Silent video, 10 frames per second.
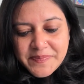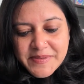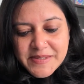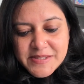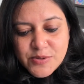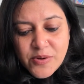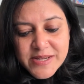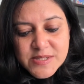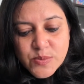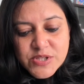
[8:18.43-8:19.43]

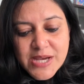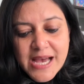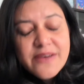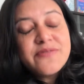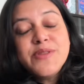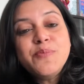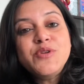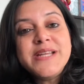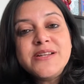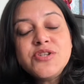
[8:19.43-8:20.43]
Stories which have the
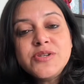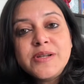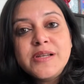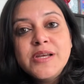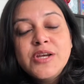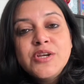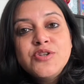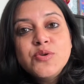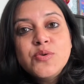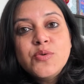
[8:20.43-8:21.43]
potential
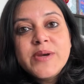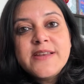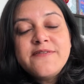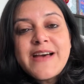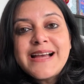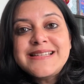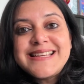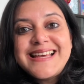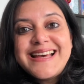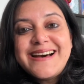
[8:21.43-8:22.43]
to, in fact,
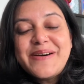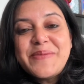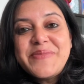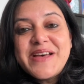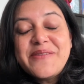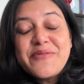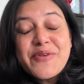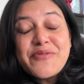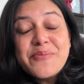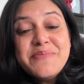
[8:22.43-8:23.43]

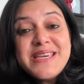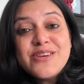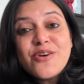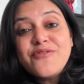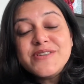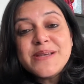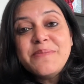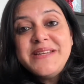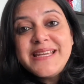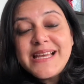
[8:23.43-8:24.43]
for me or for
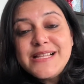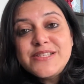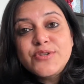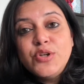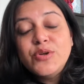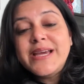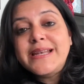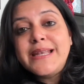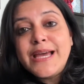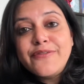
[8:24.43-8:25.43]
somebody else to look at
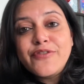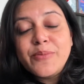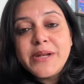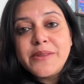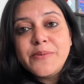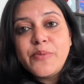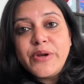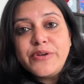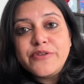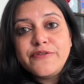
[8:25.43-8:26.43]
life from another
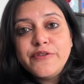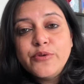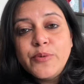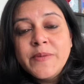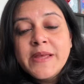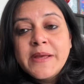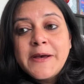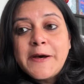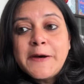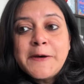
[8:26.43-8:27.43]
point of view.
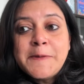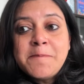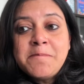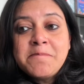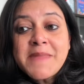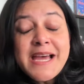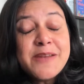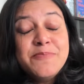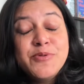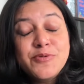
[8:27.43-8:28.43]
I had a
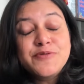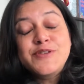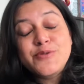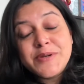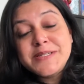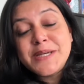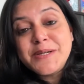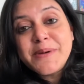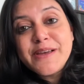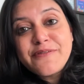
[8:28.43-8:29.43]
beautiful story
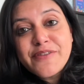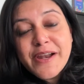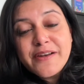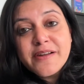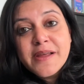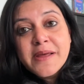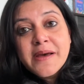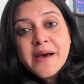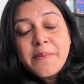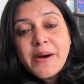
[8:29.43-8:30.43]
sent by a friend
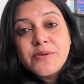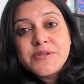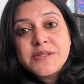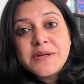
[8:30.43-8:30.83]
about